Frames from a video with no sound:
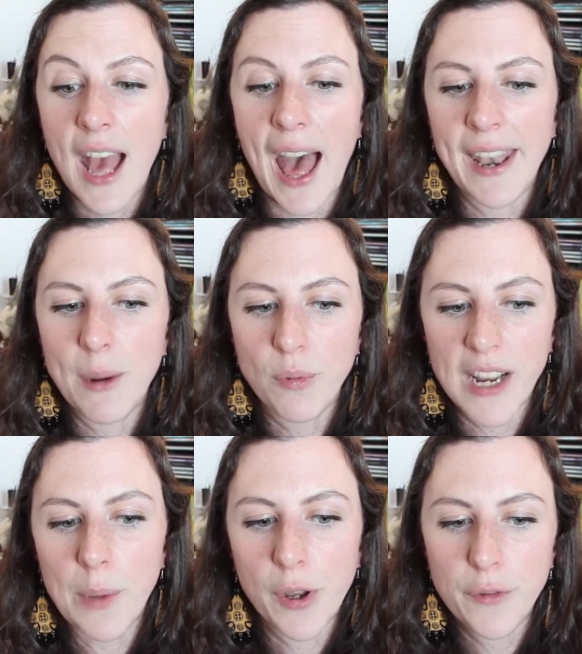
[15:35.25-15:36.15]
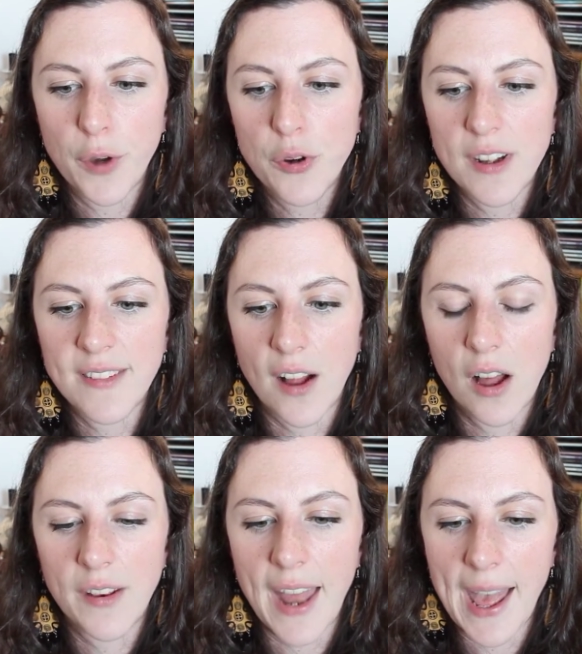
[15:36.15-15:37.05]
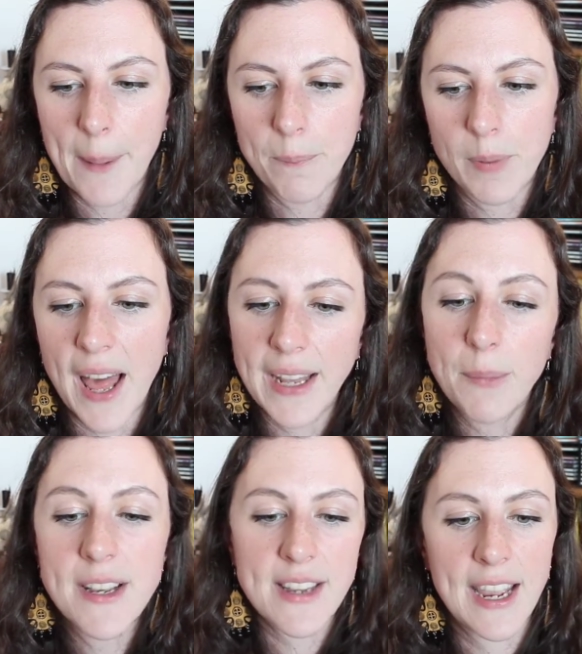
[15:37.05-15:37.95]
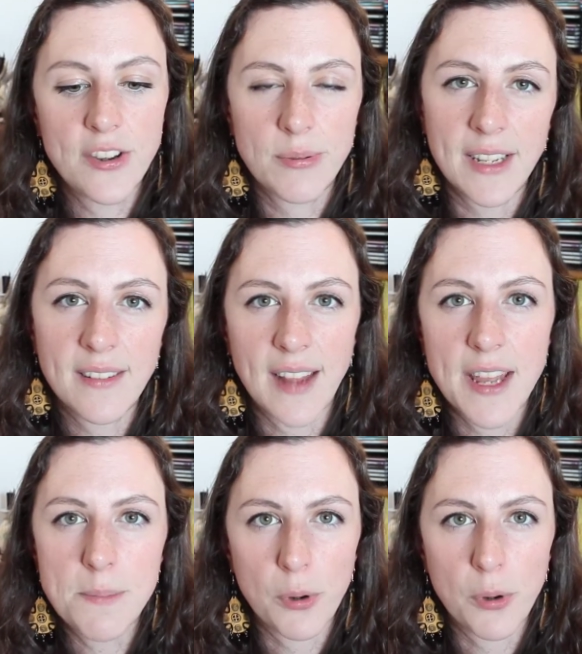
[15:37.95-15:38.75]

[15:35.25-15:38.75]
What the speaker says: And I really want to focus on planning my day to an extent,